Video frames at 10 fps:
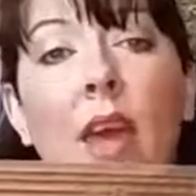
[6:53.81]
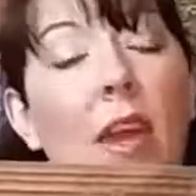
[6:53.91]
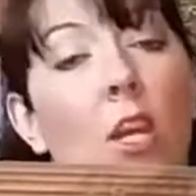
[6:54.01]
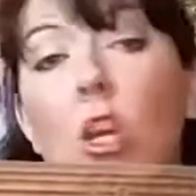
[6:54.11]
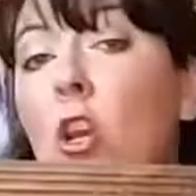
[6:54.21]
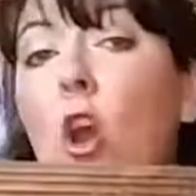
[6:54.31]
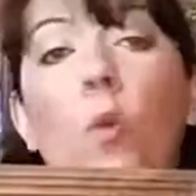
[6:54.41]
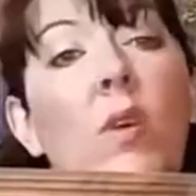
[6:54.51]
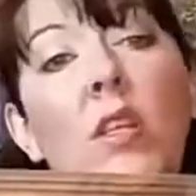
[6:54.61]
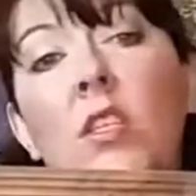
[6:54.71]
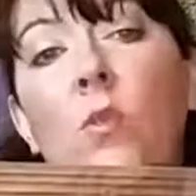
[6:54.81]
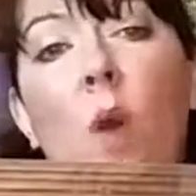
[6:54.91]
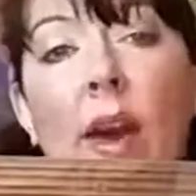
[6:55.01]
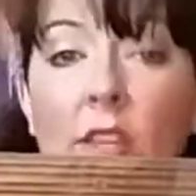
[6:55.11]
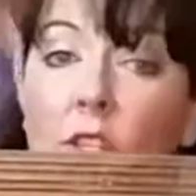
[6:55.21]
And no one is the
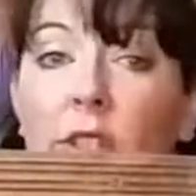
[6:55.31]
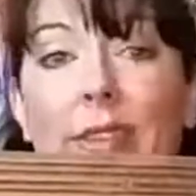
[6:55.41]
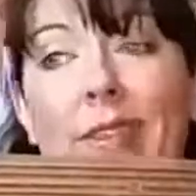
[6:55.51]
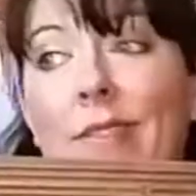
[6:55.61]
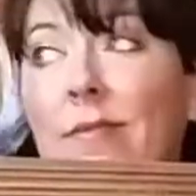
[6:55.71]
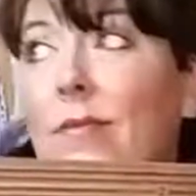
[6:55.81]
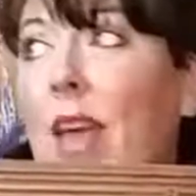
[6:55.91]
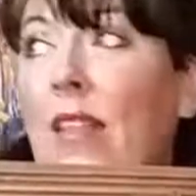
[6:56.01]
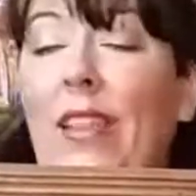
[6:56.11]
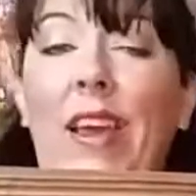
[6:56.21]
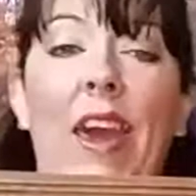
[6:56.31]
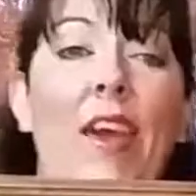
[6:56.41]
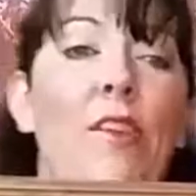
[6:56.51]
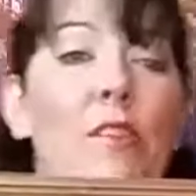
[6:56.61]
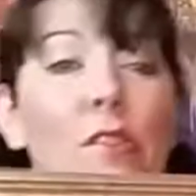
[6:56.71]
wiser that that thing
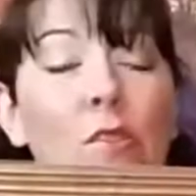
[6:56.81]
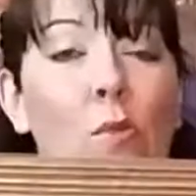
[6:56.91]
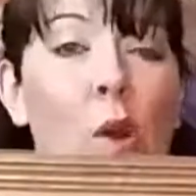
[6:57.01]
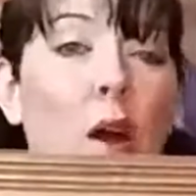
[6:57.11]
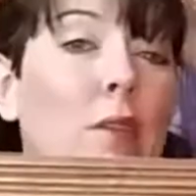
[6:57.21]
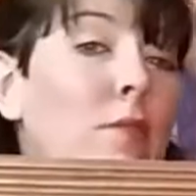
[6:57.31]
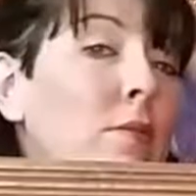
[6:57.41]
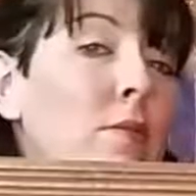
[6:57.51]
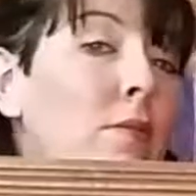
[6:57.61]
hanging on the wall